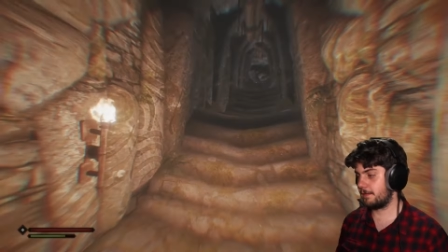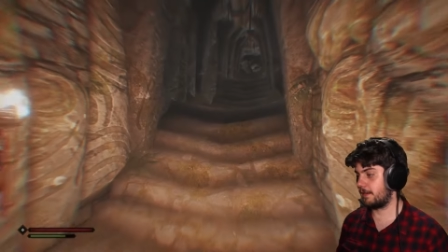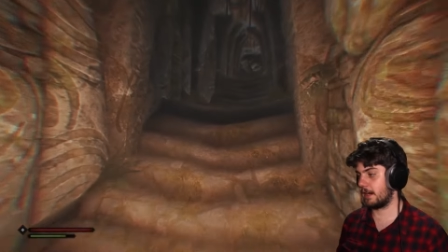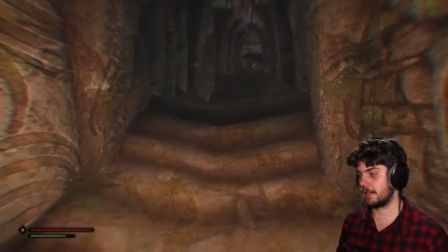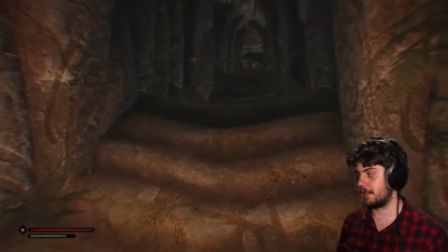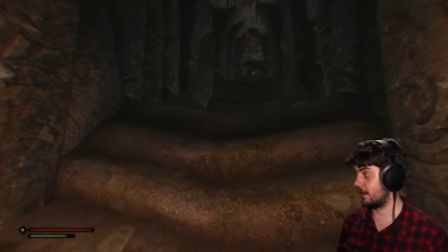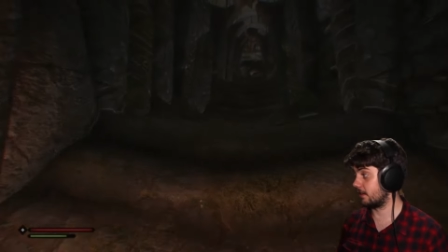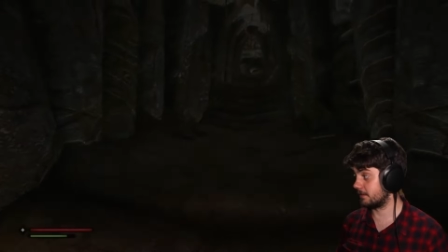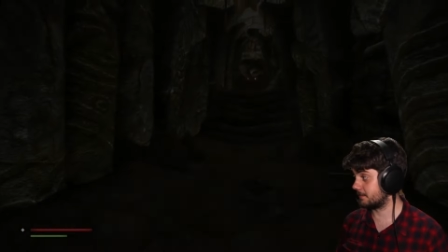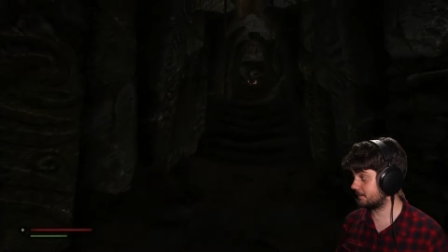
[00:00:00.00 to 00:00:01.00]
Fucking hell.
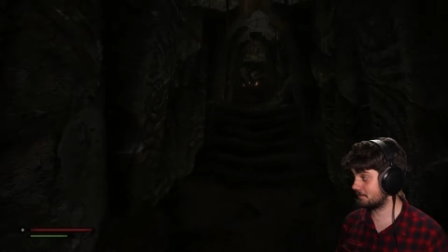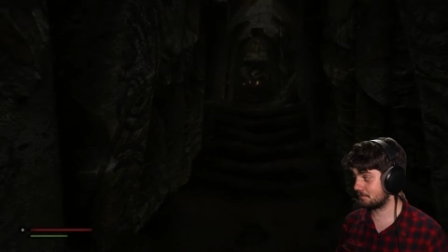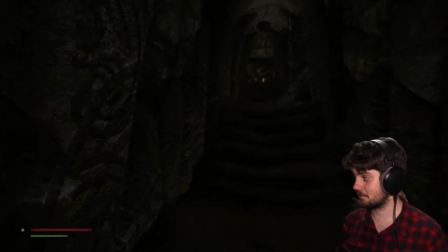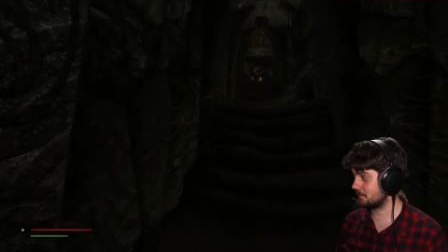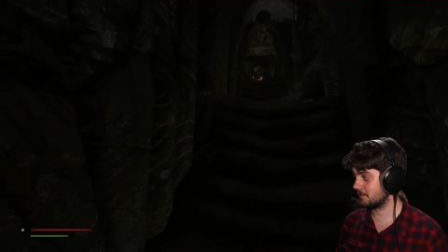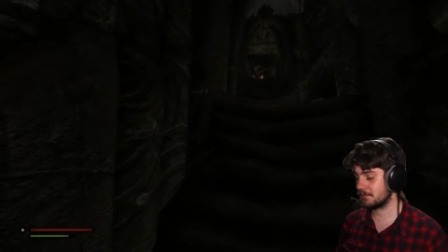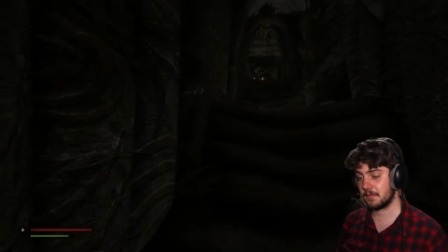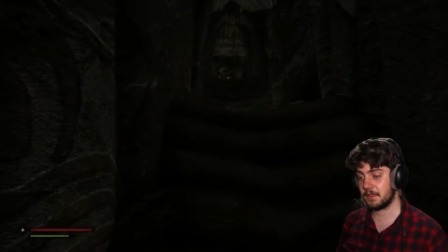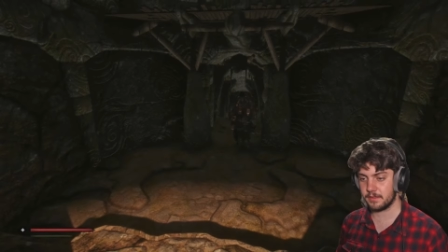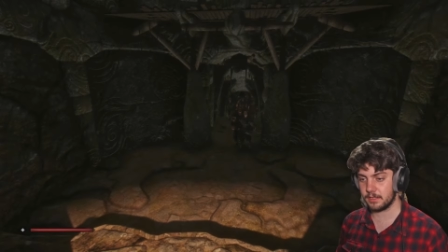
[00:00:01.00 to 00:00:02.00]
Now uh, guys,
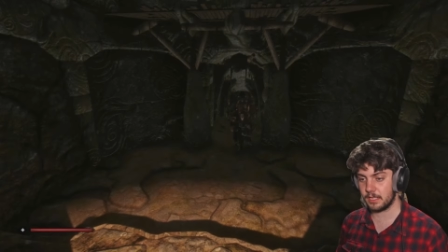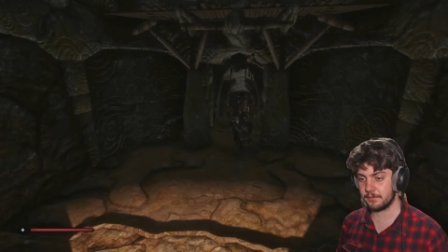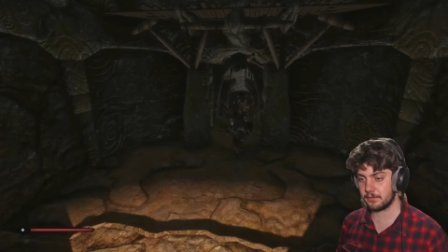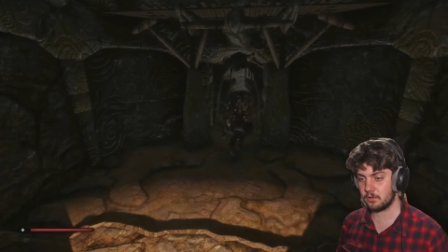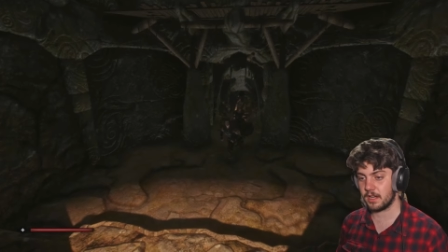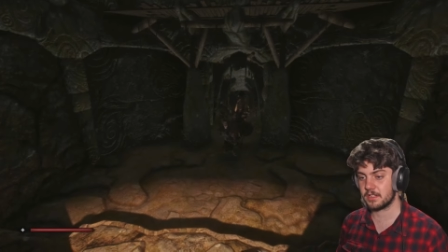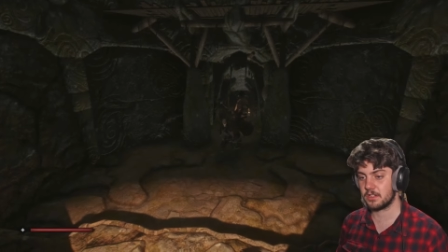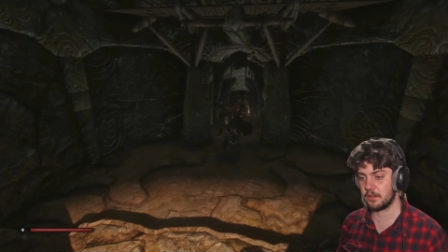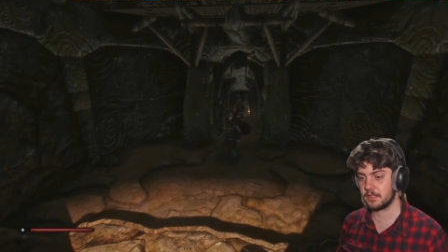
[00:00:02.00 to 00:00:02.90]
please for the love of Christ, don't